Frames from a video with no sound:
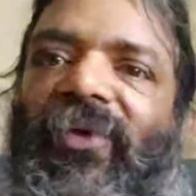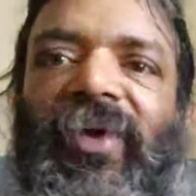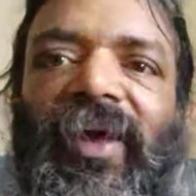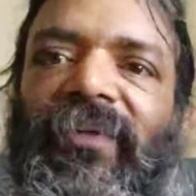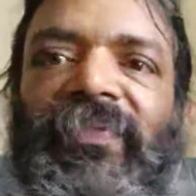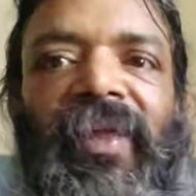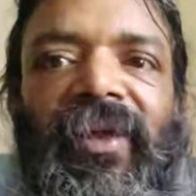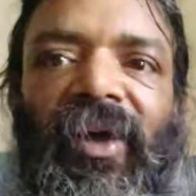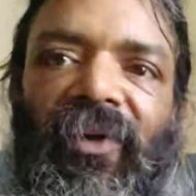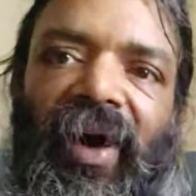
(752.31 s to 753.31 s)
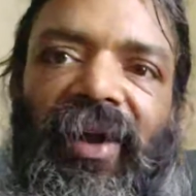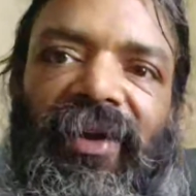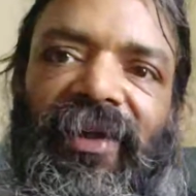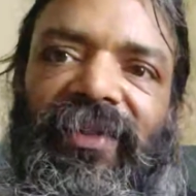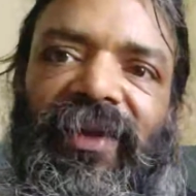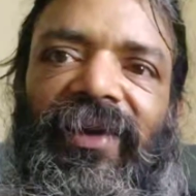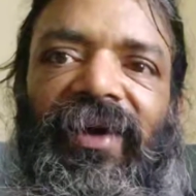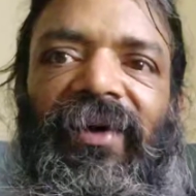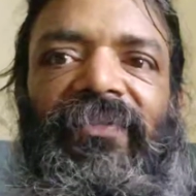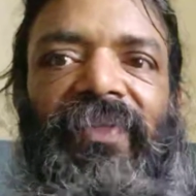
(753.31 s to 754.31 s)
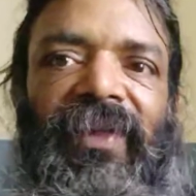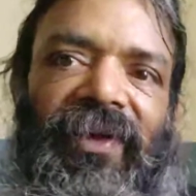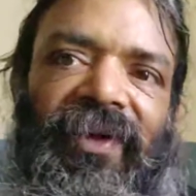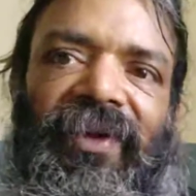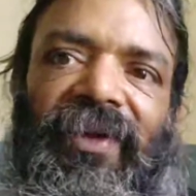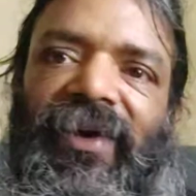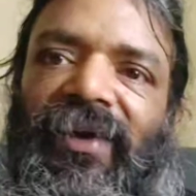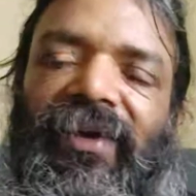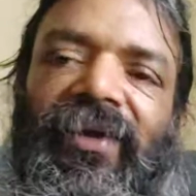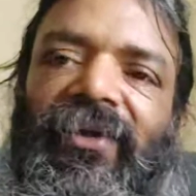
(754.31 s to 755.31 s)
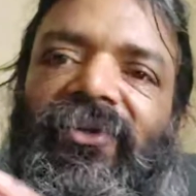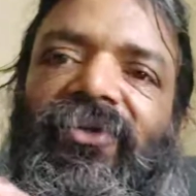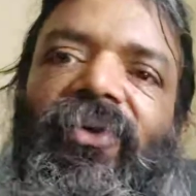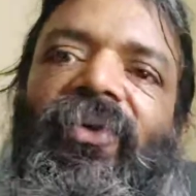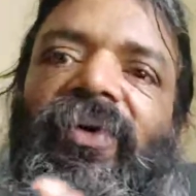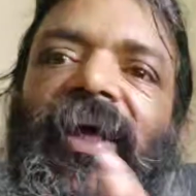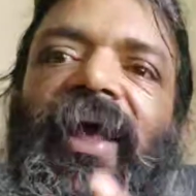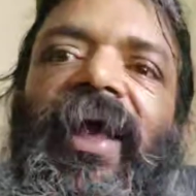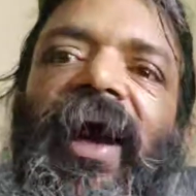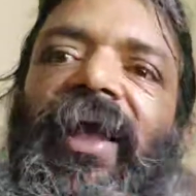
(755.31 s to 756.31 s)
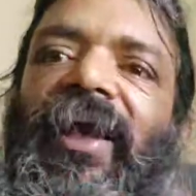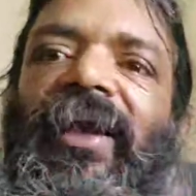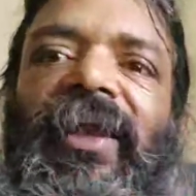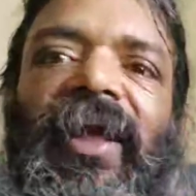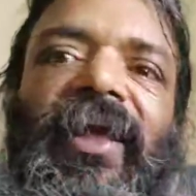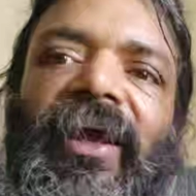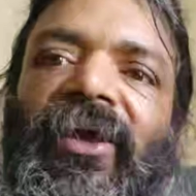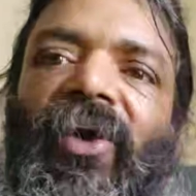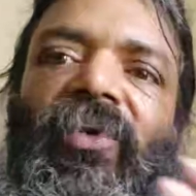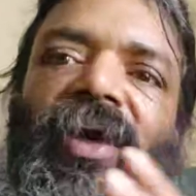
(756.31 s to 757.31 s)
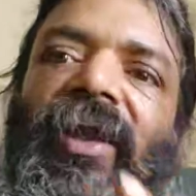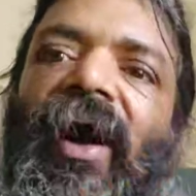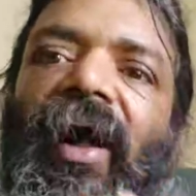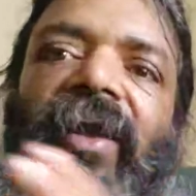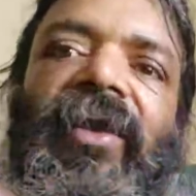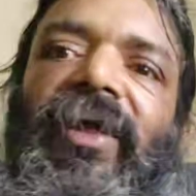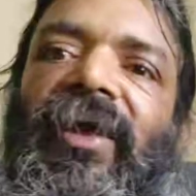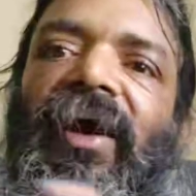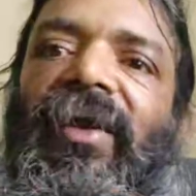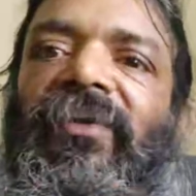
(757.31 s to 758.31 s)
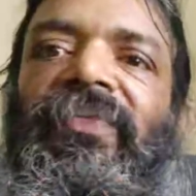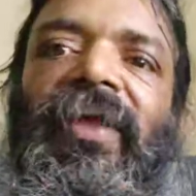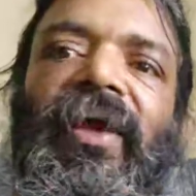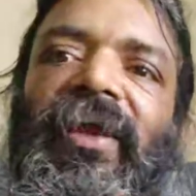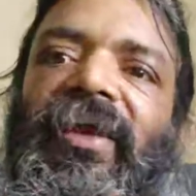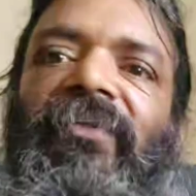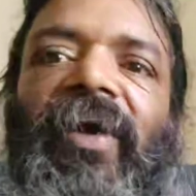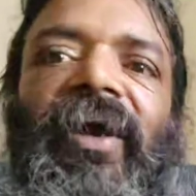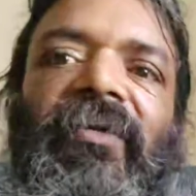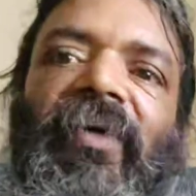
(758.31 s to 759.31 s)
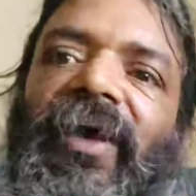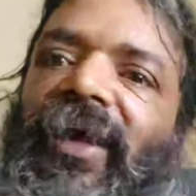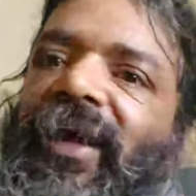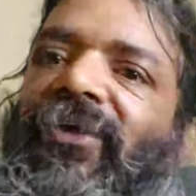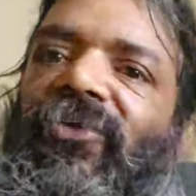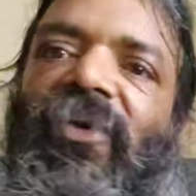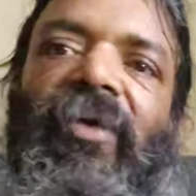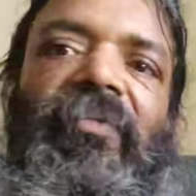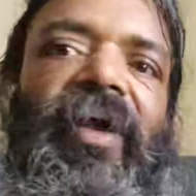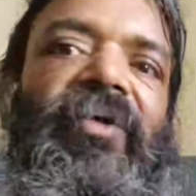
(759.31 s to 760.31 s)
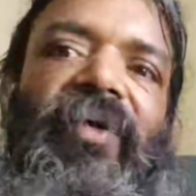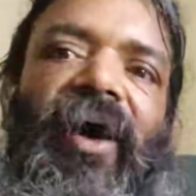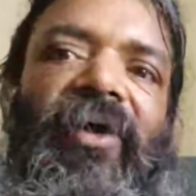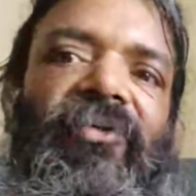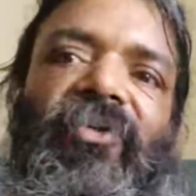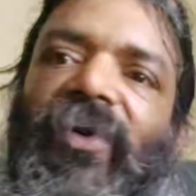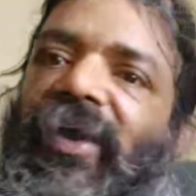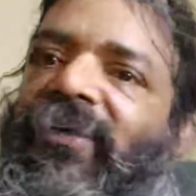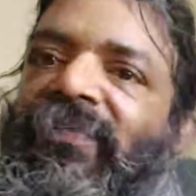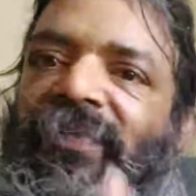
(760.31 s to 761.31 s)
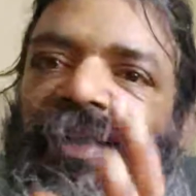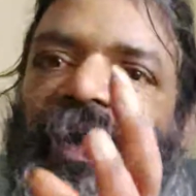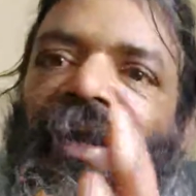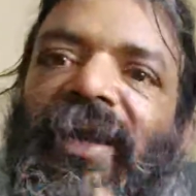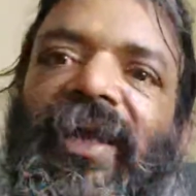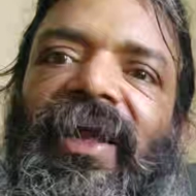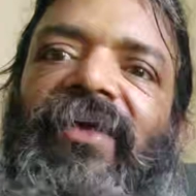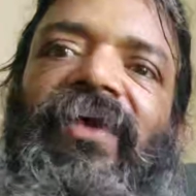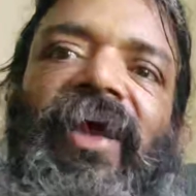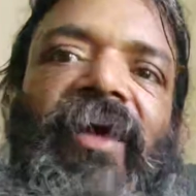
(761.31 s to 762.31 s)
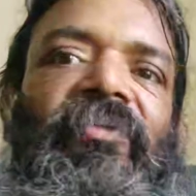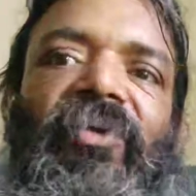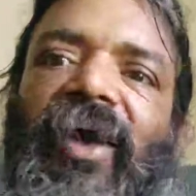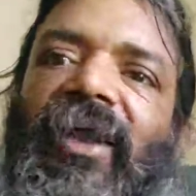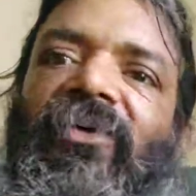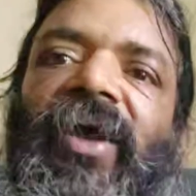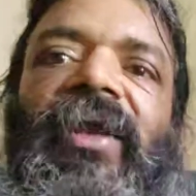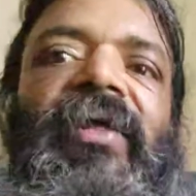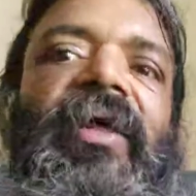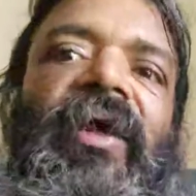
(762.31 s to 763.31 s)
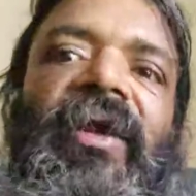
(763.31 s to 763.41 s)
Okay. Now r d theta dr. So a I can take it out, and r dr divided by a square minus r square. That integration I have to calculate